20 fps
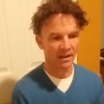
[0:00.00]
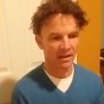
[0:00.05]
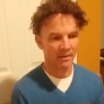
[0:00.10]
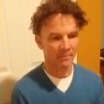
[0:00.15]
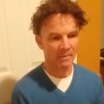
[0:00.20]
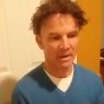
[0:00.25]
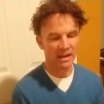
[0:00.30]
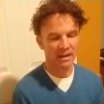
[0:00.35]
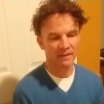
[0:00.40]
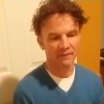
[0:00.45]

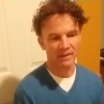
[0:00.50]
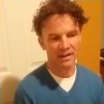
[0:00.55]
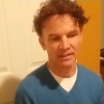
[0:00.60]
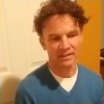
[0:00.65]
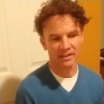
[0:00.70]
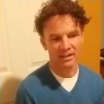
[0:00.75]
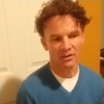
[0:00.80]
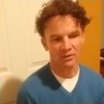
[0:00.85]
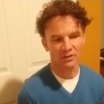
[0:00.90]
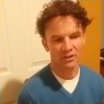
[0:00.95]
many of us
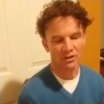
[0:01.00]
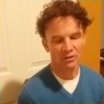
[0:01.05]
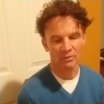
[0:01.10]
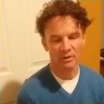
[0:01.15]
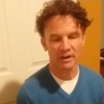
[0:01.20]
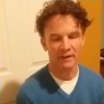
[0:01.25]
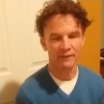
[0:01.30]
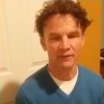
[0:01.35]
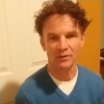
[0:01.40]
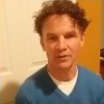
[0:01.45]
here in the
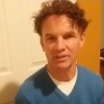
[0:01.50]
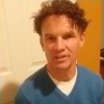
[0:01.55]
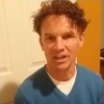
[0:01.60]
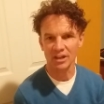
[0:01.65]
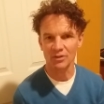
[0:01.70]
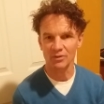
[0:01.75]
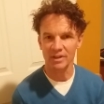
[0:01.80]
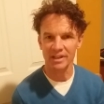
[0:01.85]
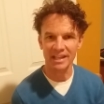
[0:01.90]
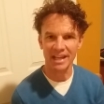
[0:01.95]
21st
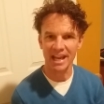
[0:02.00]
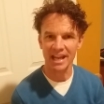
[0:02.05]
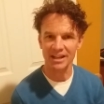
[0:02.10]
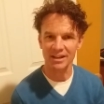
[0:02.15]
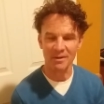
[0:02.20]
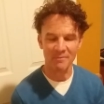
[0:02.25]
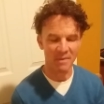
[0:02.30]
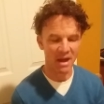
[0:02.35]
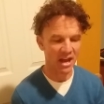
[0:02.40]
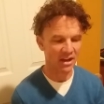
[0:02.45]
century can't
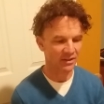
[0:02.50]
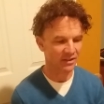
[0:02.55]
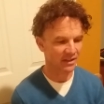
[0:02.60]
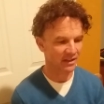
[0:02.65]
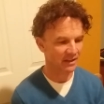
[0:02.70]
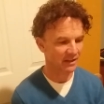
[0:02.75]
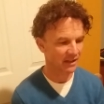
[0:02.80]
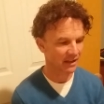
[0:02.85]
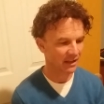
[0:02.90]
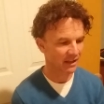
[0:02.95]
imagine.
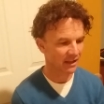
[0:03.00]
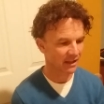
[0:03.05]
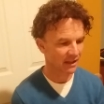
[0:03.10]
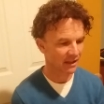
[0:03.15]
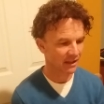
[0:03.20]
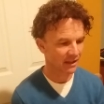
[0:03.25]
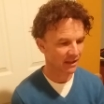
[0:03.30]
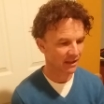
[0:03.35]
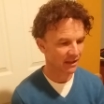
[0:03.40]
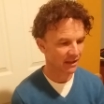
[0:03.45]

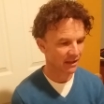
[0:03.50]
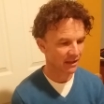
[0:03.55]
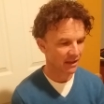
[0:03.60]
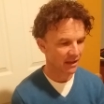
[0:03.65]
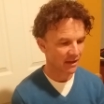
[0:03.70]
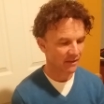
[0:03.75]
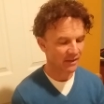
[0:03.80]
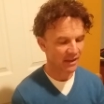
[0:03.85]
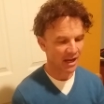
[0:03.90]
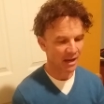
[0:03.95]

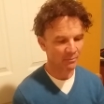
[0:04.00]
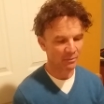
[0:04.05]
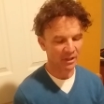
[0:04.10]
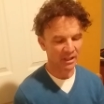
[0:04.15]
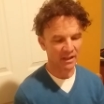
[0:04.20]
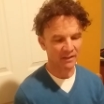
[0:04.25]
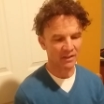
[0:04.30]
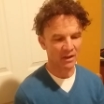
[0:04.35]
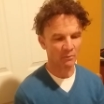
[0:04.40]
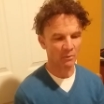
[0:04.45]
Then I
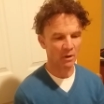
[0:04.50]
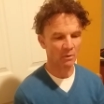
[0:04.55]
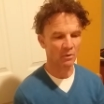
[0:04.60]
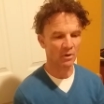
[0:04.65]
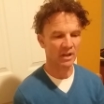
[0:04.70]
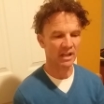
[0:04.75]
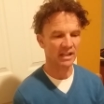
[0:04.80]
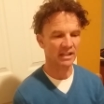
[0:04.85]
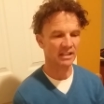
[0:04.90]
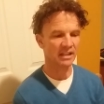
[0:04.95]
believe that we will
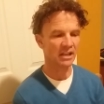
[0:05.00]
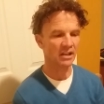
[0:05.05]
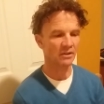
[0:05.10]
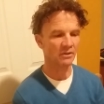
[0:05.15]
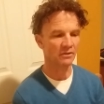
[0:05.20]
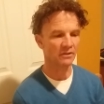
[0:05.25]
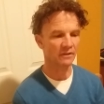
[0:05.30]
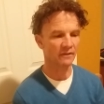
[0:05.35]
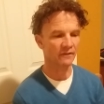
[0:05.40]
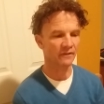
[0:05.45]
continue
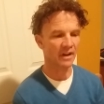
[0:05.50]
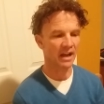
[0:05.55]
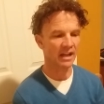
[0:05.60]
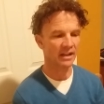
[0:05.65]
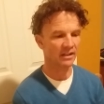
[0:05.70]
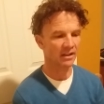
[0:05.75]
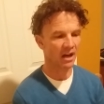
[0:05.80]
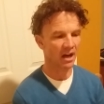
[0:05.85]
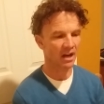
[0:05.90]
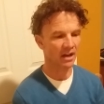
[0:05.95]
to find
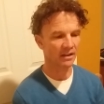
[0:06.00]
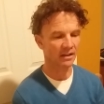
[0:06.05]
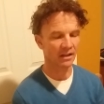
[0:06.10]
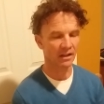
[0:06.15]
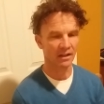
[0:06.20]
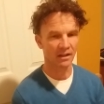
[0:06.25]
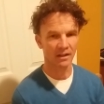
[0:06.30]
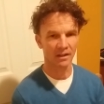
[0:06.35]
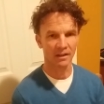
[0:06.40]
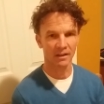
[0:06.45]
God
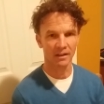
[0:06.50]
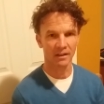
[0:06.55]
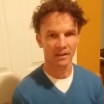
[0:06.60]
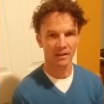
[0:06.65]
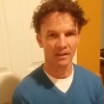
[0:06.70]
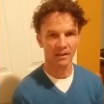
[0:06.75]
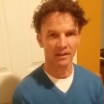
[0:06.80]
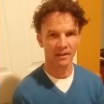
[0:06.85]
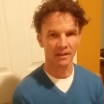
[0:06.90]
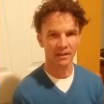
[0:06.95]

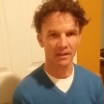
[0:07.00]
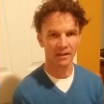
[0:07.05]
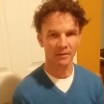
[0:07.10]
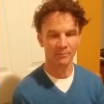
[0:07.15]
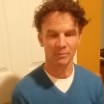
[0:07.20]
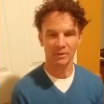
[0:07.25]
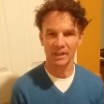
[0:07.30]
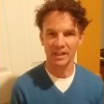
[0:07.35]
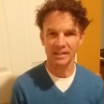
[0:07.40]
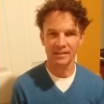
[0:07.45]
in
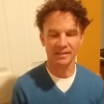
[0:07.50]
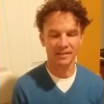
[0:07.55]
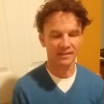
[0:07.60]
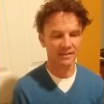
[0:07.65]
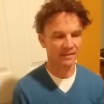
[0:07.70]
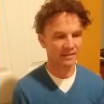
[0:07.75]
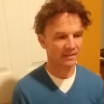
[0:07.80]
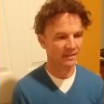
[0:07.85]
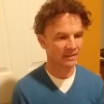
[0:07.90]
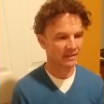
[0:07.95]

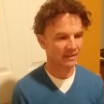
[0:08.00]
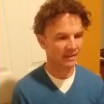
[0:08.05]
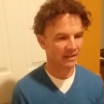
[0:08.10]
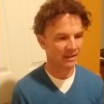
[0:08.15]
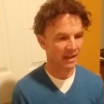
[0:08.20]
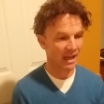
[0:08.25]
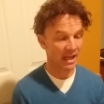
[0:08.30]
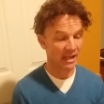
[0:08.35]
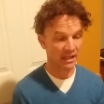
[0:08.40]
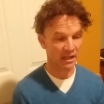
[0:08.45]
places
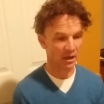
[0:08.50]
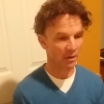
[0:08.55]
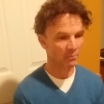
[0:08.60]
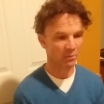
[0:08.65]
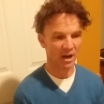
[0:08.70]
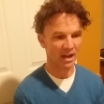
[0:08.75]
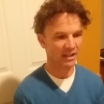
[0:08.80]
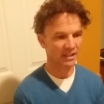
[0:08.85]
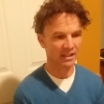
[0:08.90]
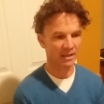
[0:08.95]
and in a
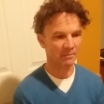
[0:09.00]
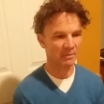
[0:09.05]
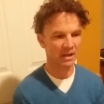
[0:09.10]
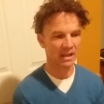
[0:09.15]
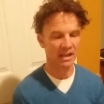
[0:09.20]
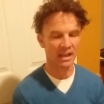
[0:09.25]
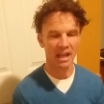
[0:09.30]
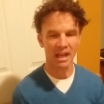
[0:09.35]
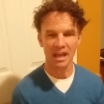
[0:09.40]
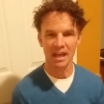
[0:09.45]

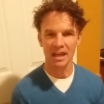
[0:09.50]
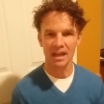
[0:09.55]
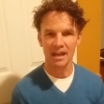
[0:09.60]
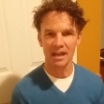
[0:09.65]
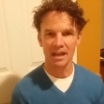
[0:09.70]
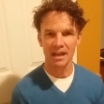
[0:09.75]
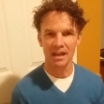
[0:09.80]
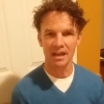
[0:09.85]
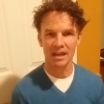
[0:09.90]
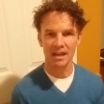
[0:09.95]
proximity
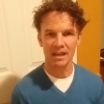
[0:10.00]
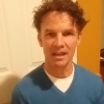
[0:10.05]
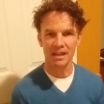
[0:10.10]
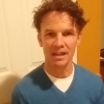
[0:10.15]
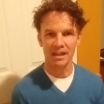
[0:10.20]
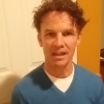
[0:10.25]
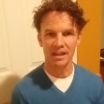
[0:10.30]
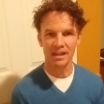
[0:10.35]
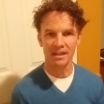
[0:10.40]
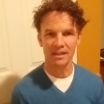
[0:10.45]

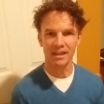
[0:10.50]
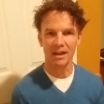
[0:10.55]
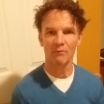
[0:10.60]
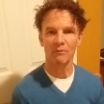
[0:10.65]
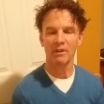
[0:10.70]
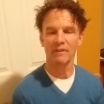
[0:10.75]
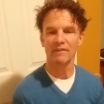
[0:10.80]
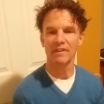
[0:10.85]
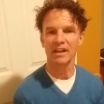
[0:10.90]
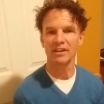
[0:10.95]
that
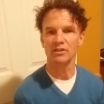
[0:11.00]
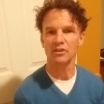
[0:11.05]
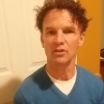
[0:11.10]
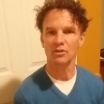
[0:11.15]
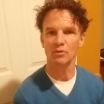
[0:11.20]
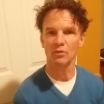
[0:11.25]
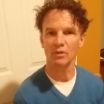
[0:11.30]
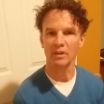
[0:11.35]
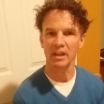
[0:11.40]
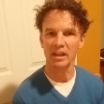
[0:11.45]
we've yet to
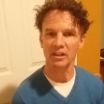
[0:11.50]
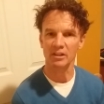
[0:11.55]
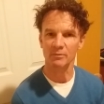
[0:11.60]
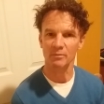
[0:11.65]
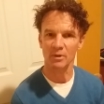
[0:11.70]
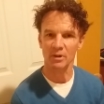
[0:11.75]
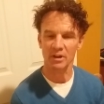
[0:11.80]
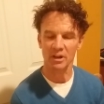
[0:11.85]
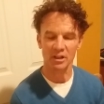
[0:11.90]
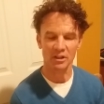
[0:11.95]
truly
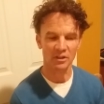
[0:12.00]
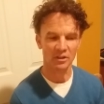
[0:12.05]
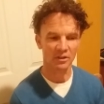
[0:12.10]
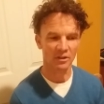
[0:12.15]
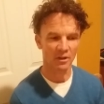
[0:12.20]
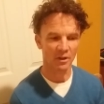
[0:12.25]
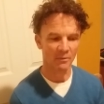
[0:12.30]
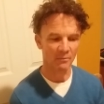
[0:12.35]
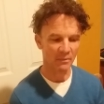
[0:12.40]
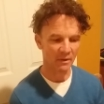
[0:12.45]
experience
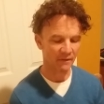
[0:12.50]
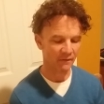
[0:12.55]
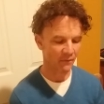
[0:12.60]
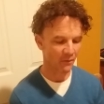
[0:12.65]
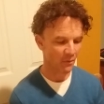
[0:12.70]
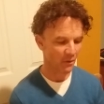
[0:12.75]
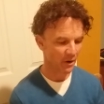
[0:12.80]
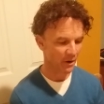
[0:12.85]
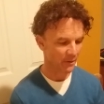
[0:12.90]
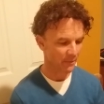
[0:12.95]

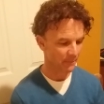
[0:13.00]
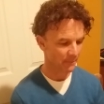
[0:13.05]
before.